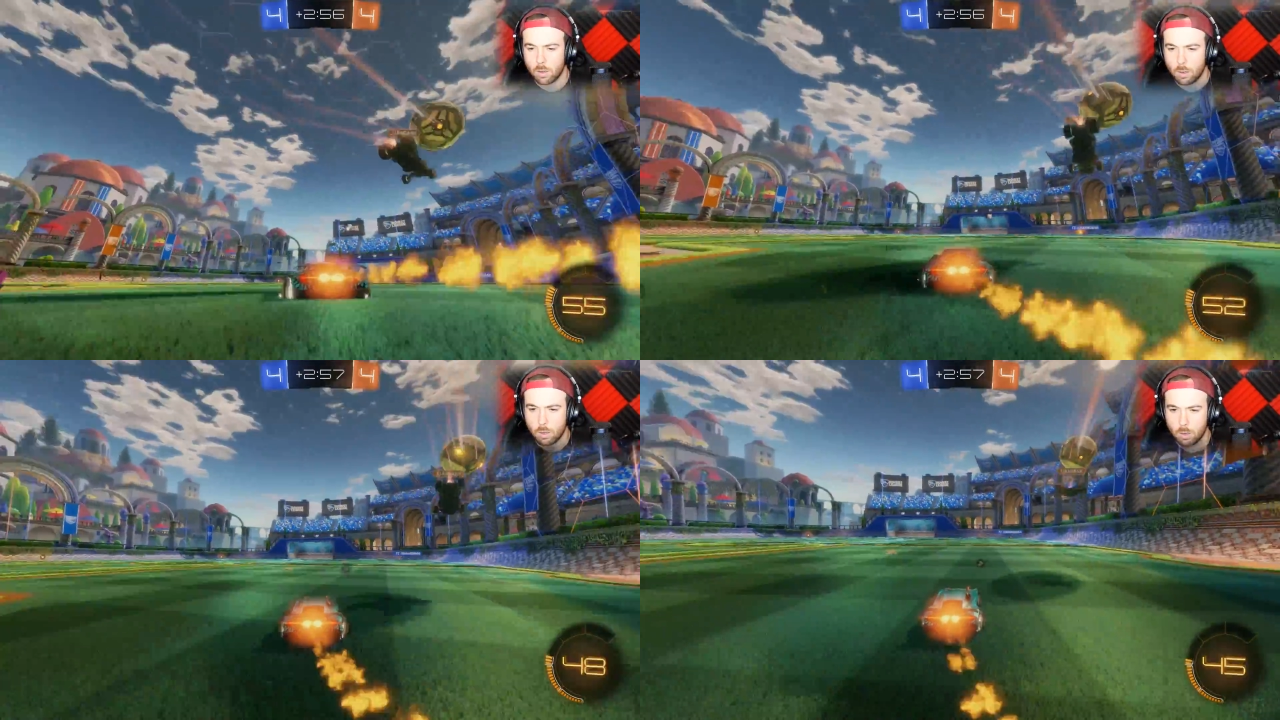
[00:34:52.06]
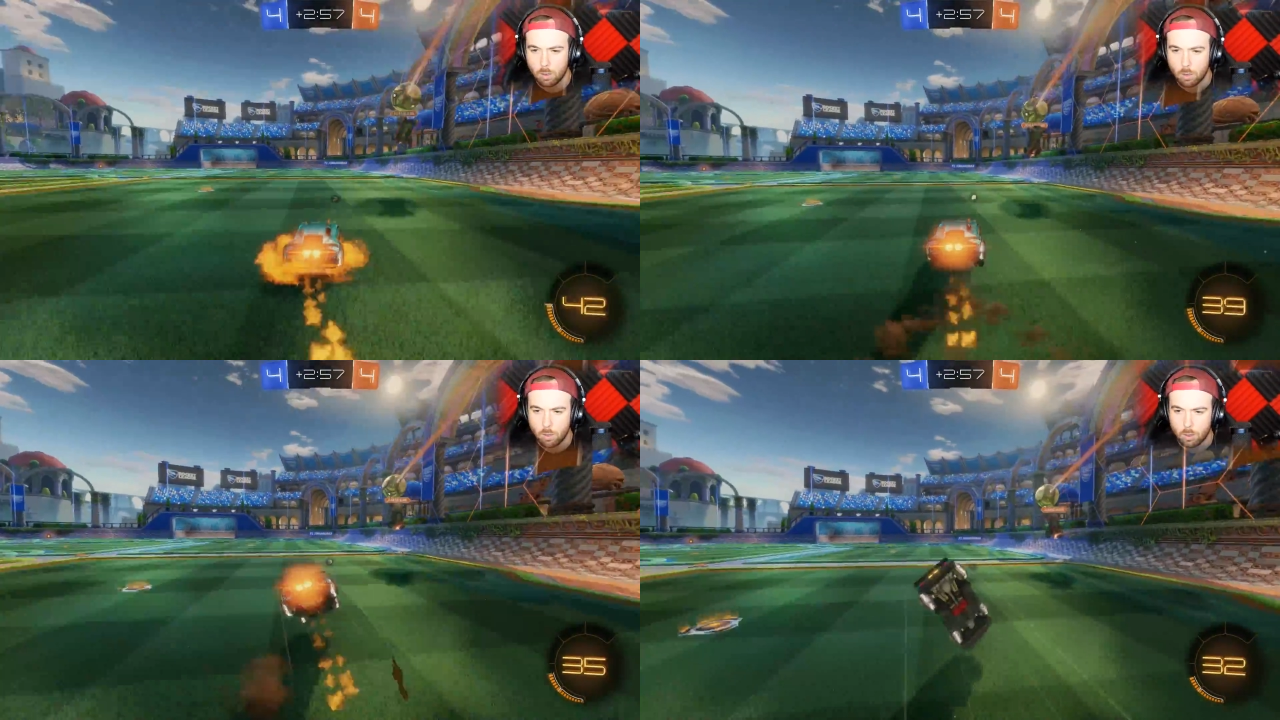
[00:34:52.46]

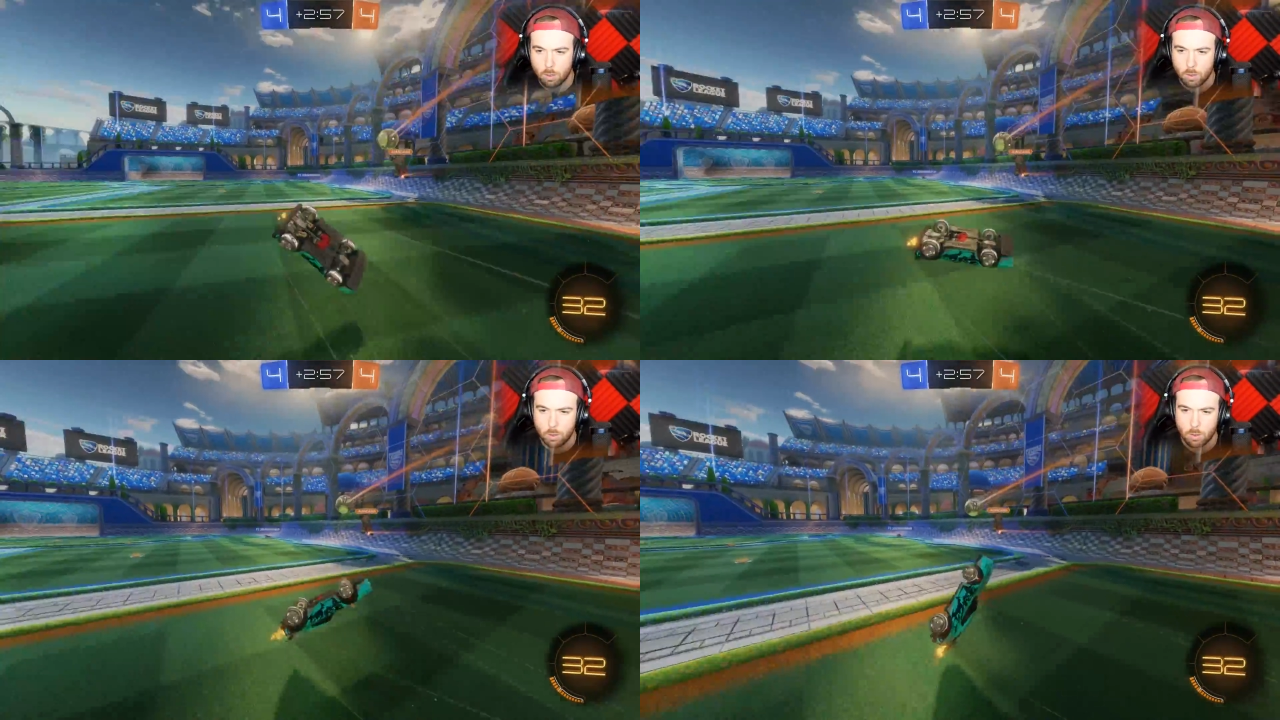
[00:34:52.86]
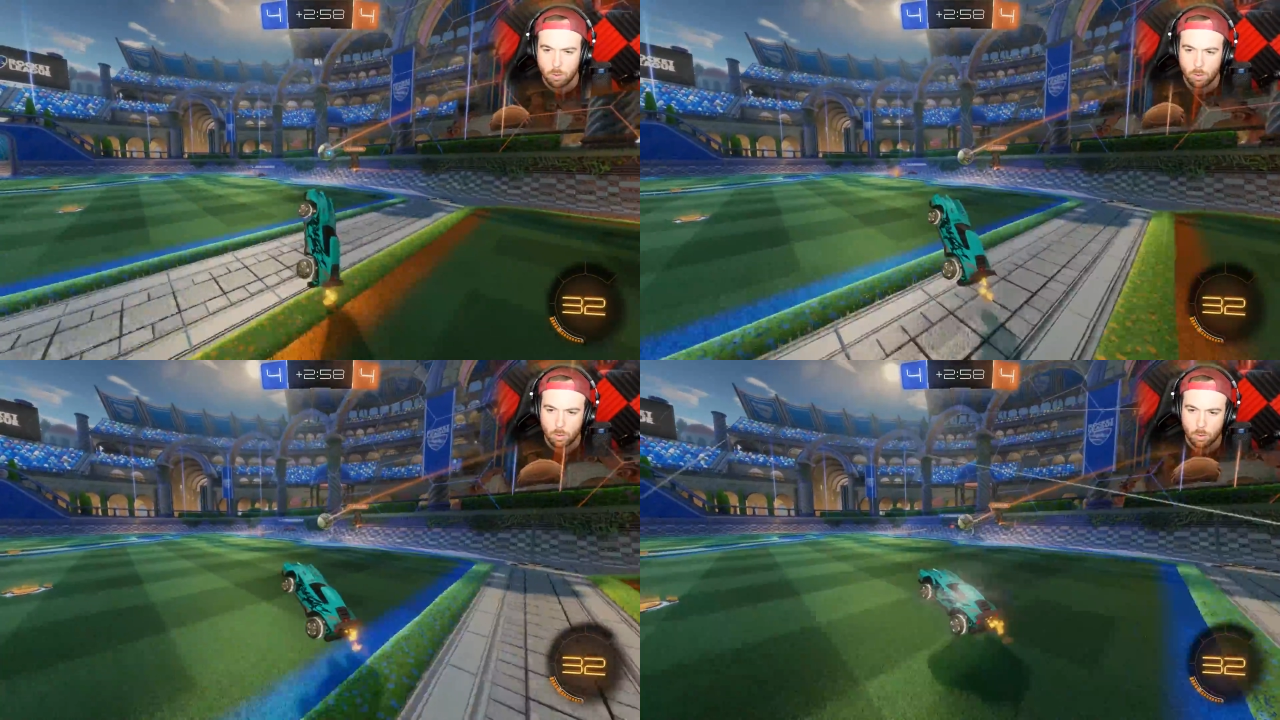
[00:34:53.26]

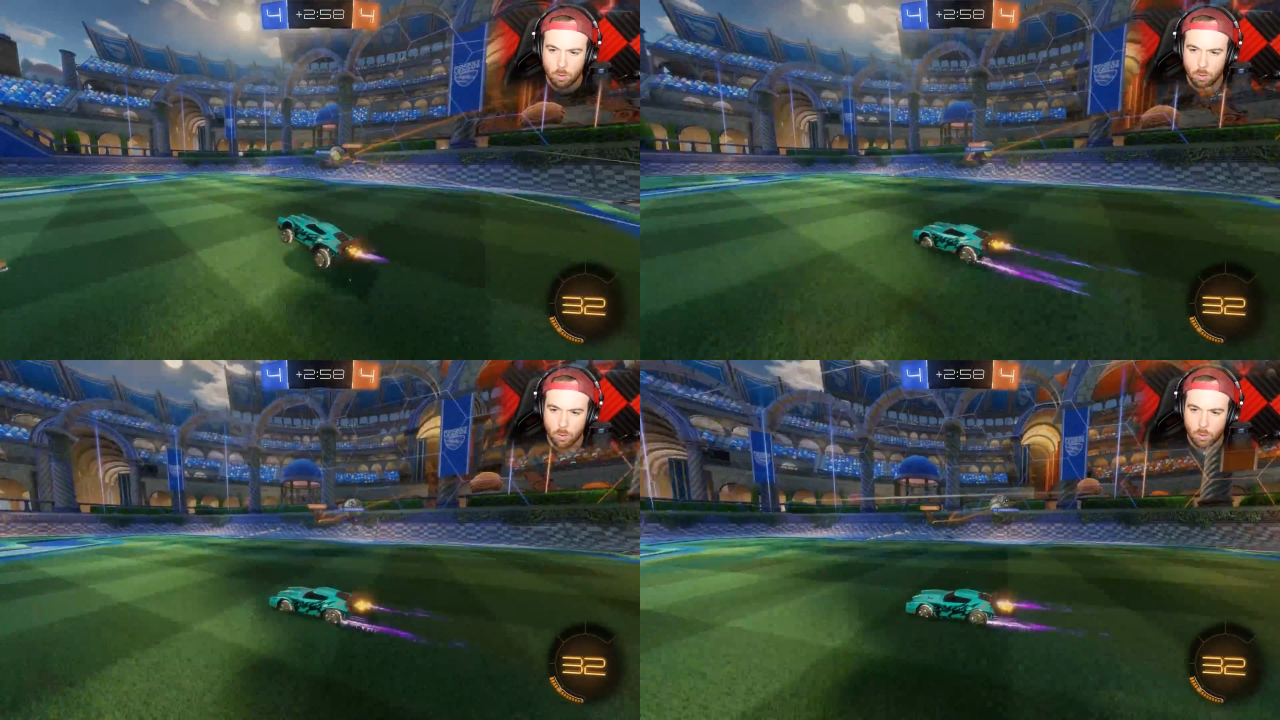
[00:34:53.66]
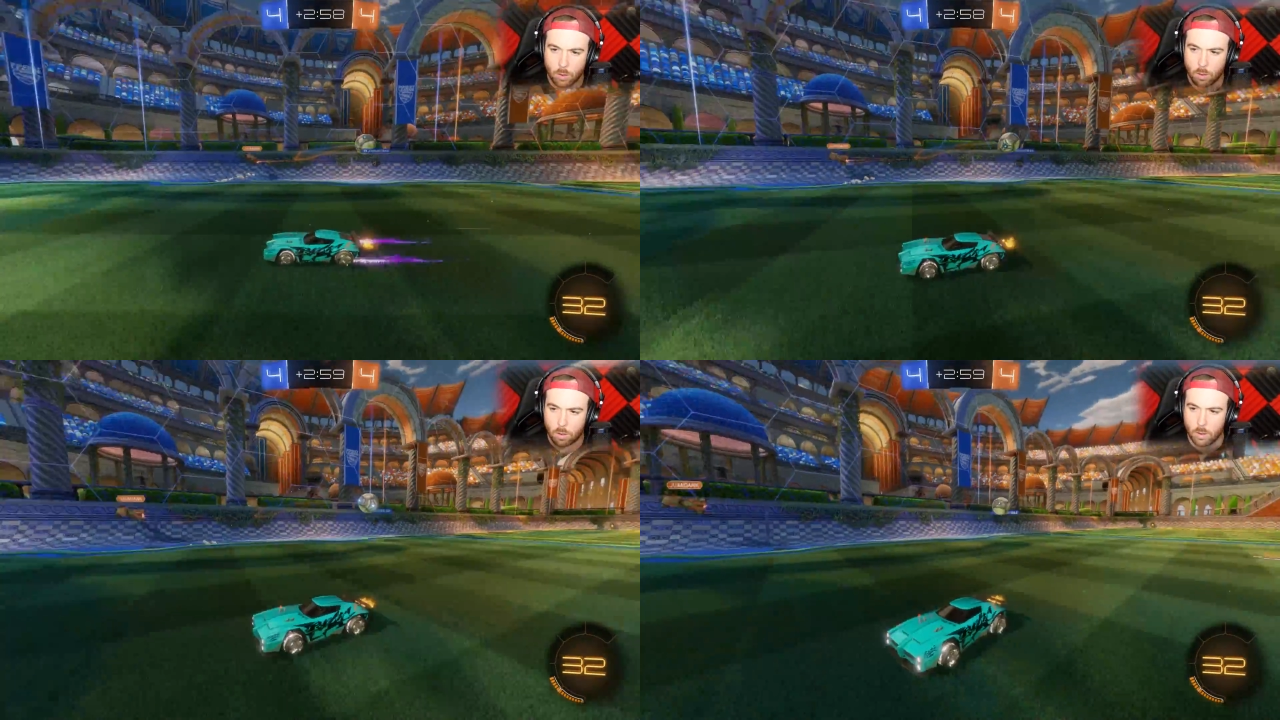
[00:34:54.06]

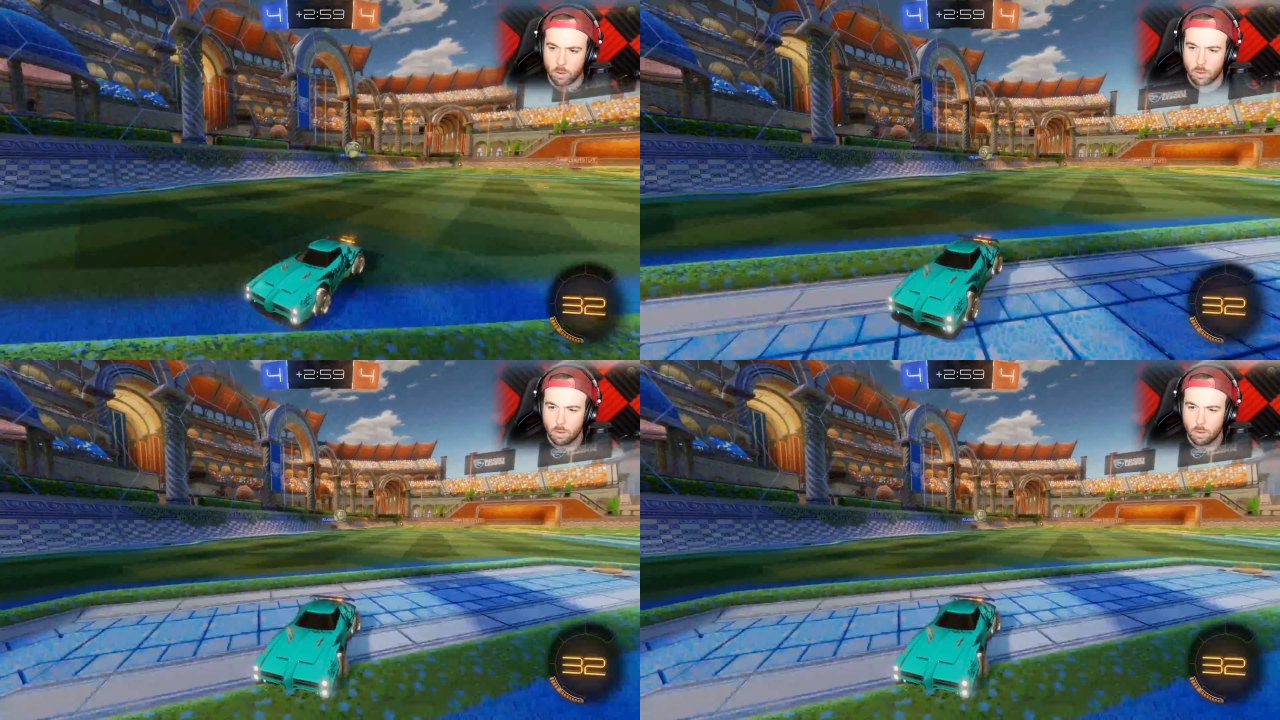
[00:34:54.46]
(no one is talking)